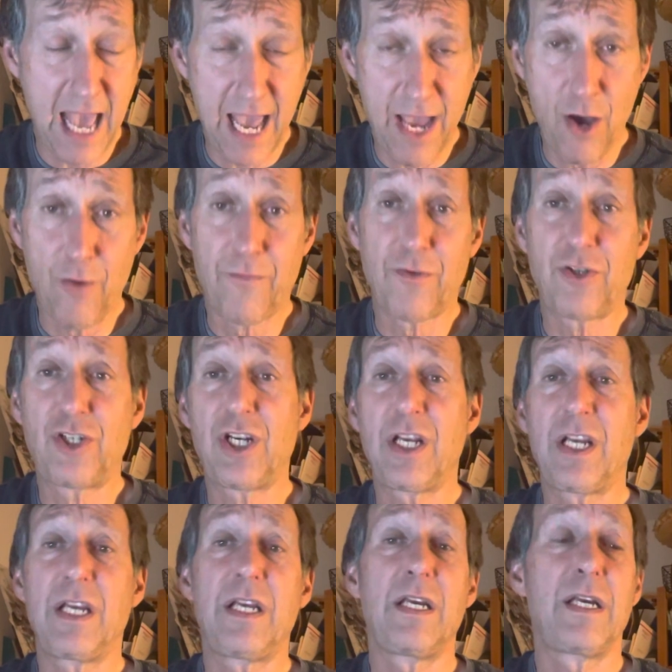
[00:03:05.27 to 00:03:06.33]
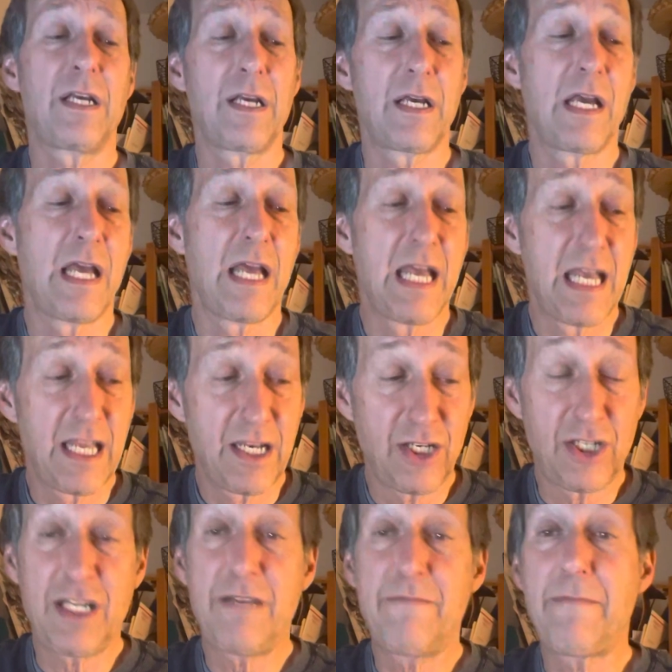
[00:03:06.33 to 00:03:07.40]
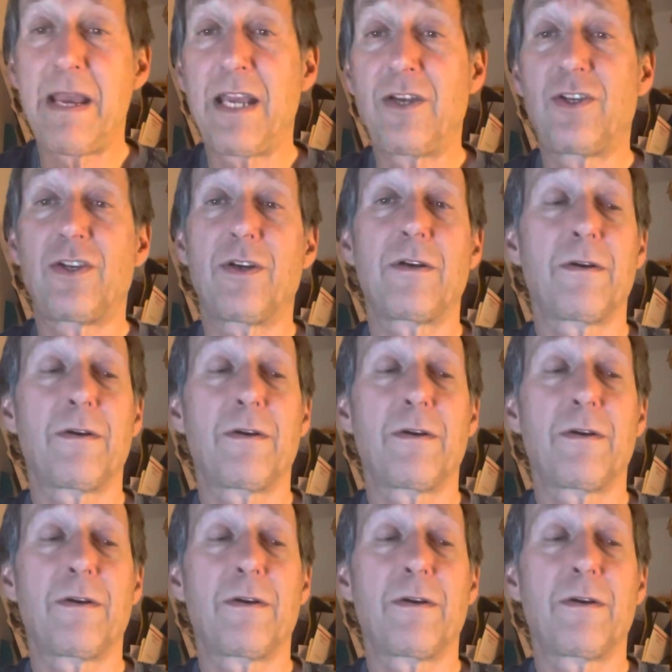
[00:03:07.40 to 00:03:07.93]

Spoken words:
over G, D major,